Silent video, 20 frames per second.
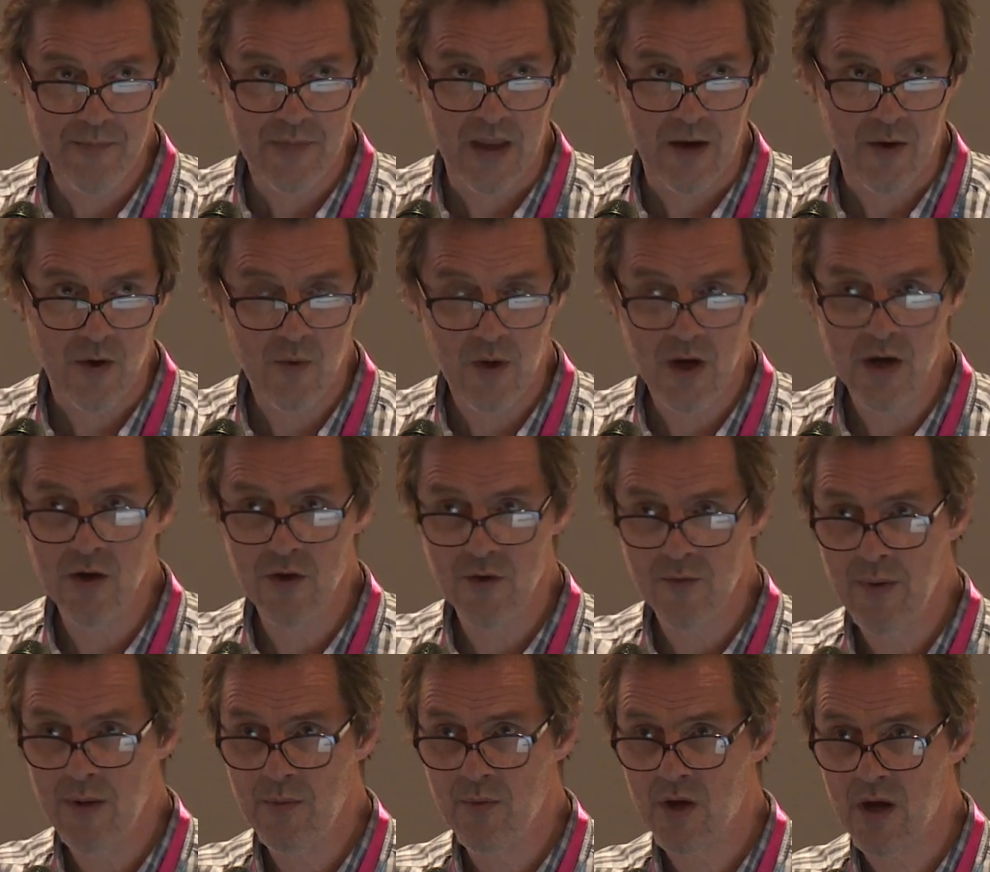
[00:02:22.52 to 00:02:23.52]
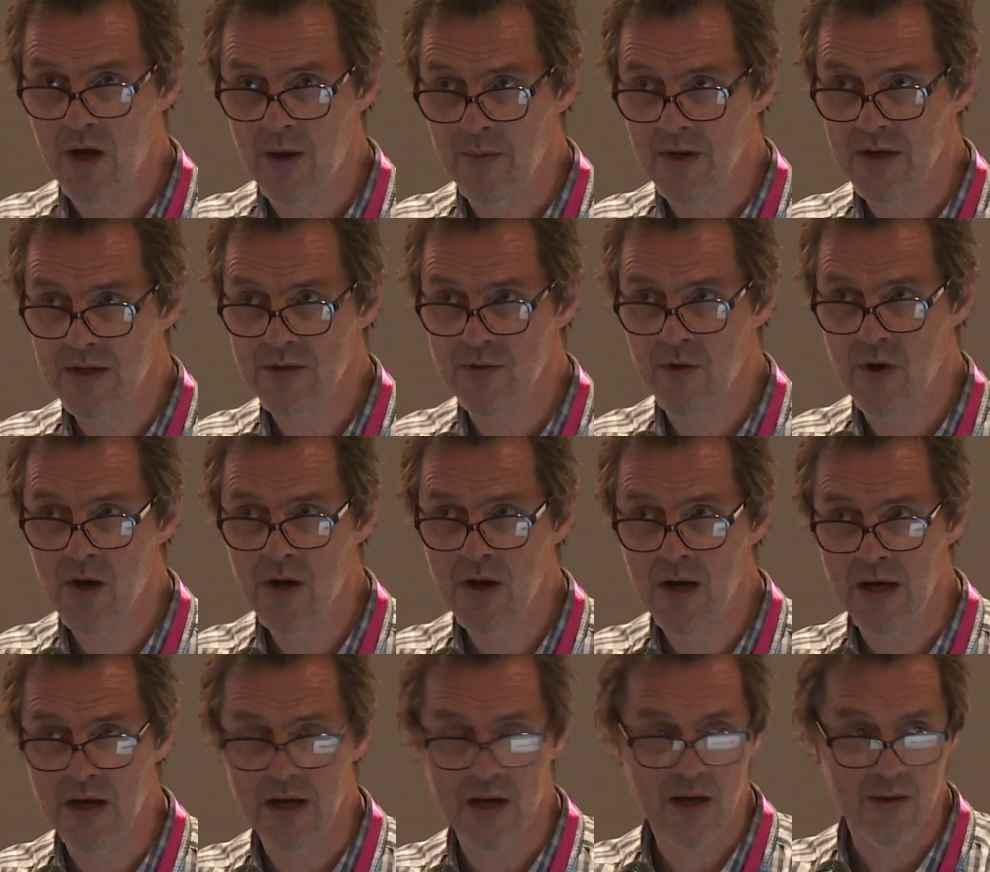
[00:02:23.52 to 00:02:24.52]
There are quite a lot of people coming to our
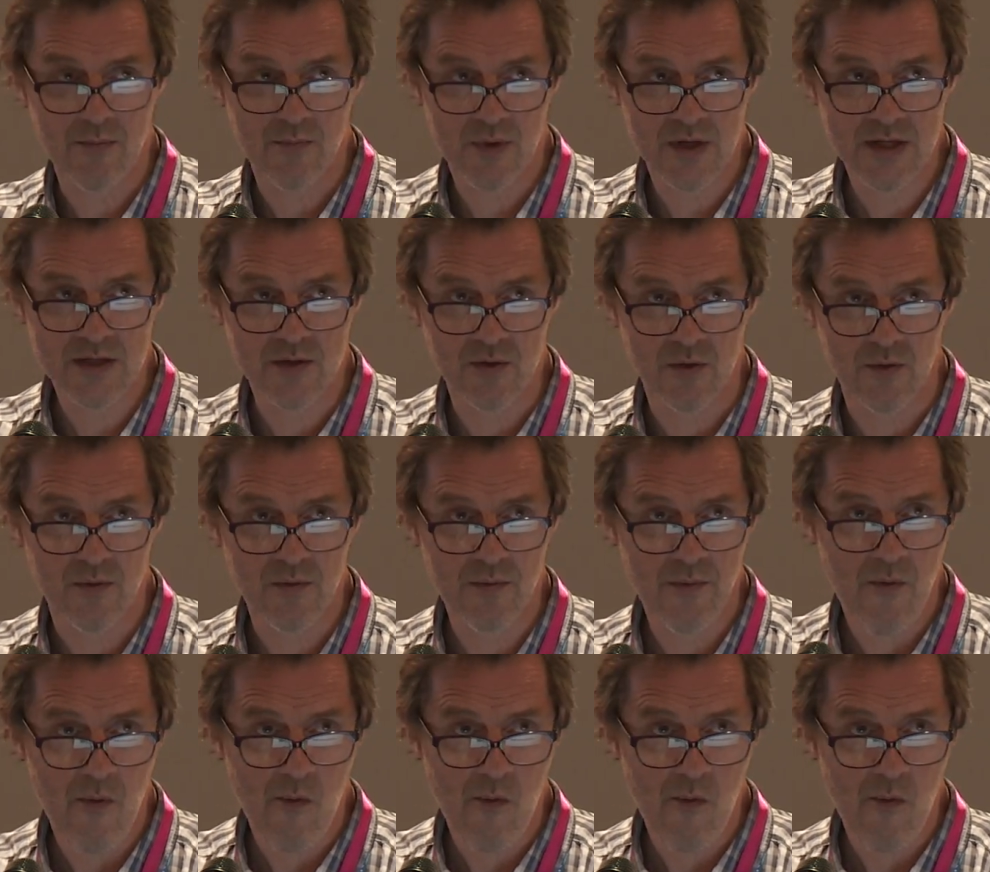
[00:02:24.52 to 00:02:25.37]
clinic in Bristol,